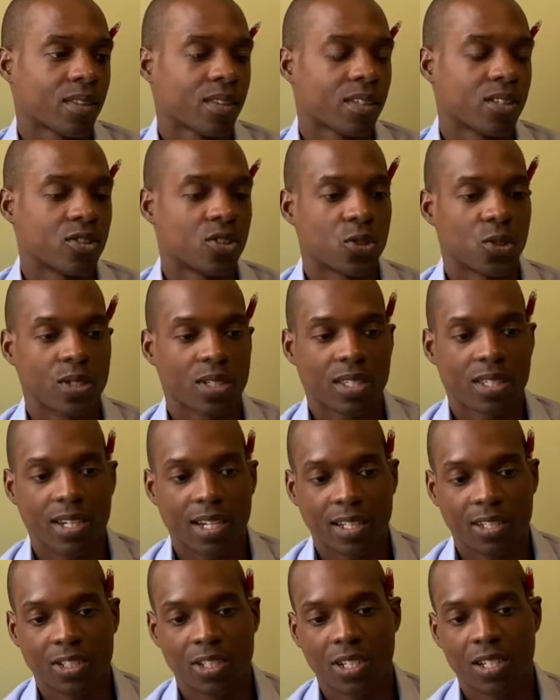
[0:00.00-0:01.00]

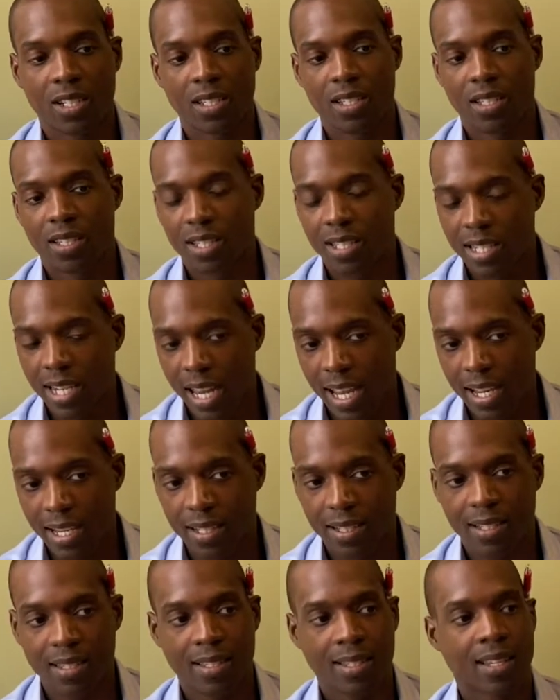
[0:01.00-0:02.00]
Jurisdictions,
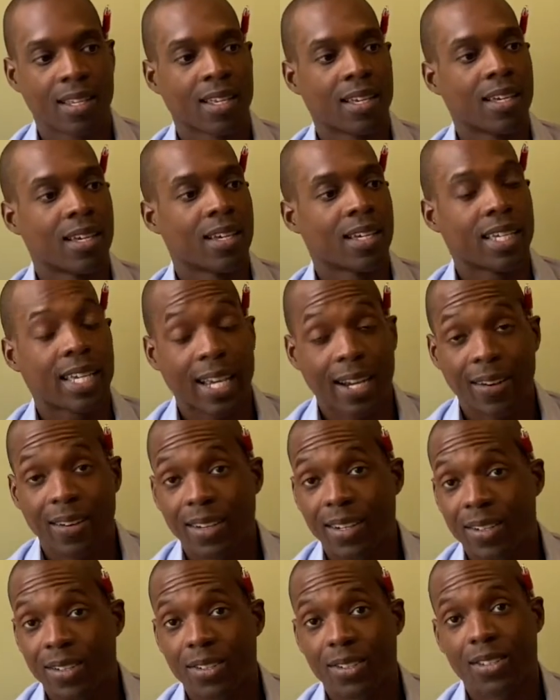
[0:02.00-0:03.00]
states,
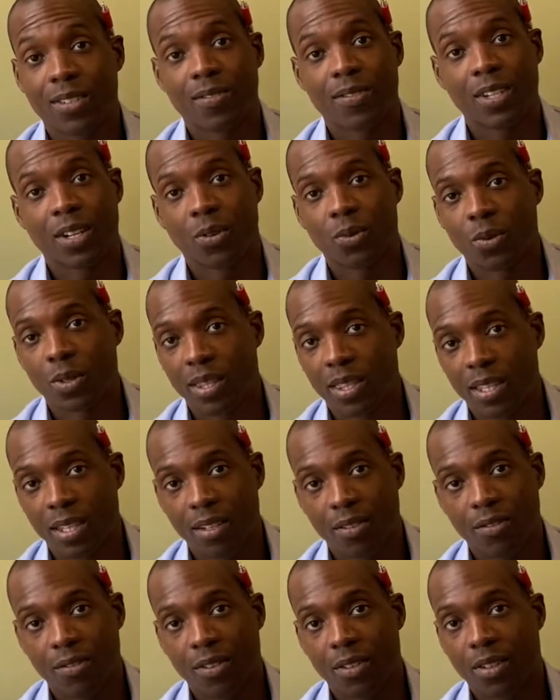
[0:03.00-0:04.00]
carriers have dealt with it
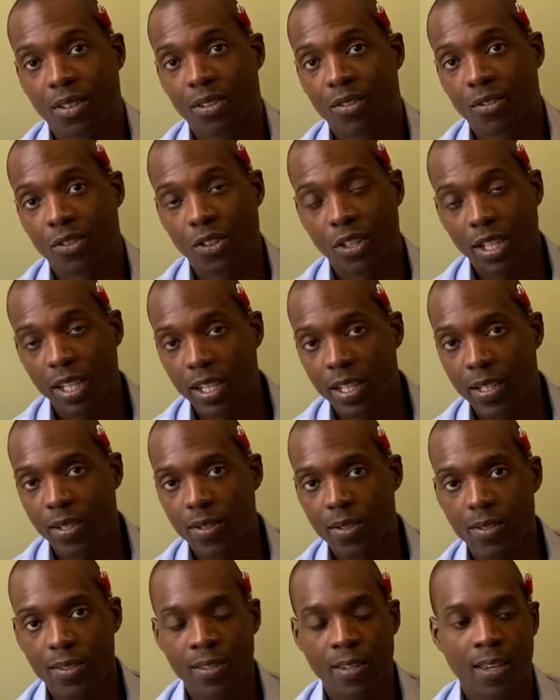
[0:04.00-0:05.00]
for
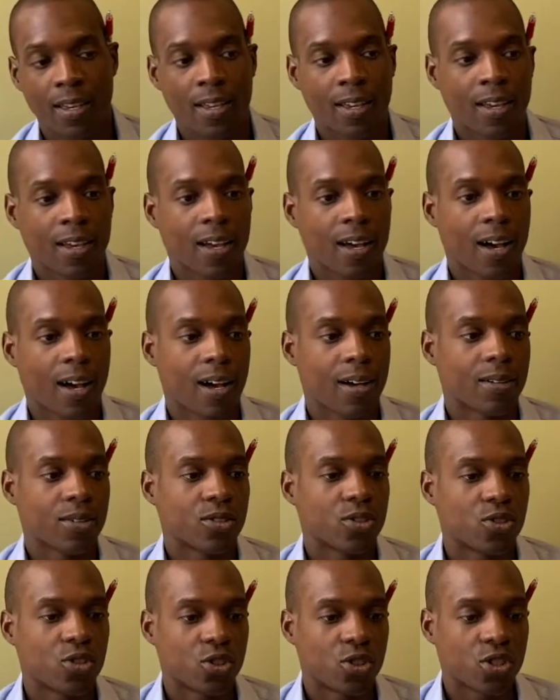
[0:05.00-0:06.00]
years.
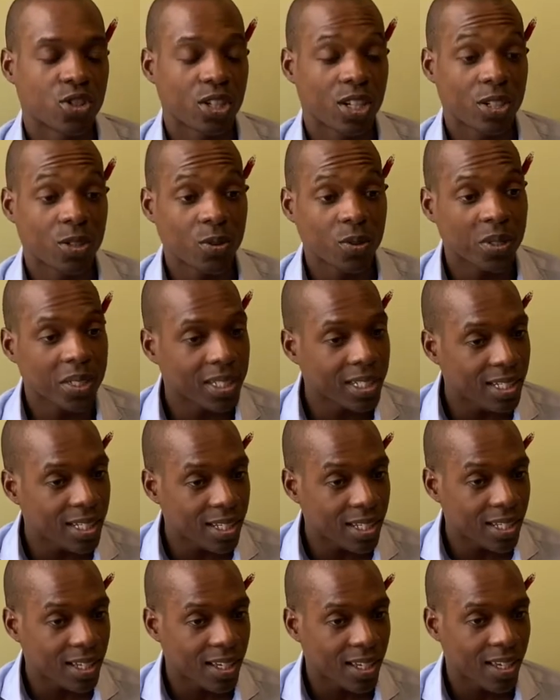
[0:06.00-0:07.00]

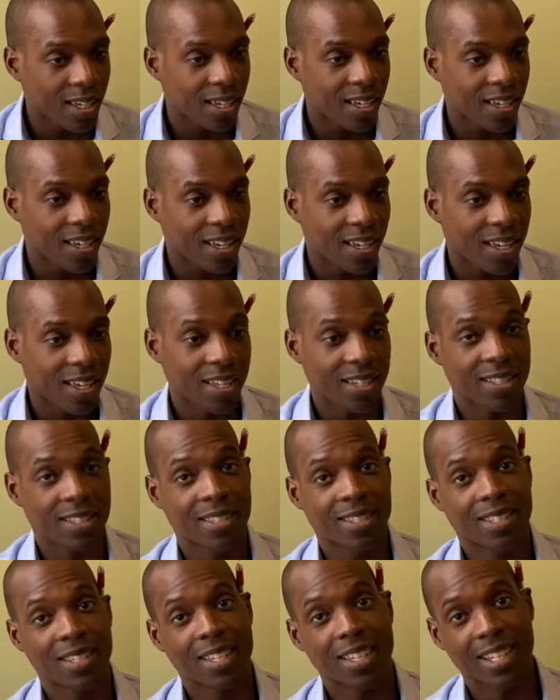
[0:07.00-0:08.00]
Generally,
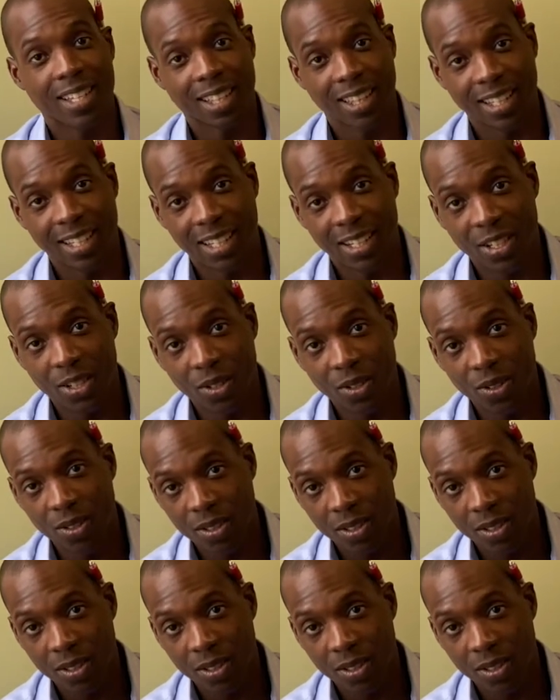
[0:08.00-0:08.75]
it's illegal,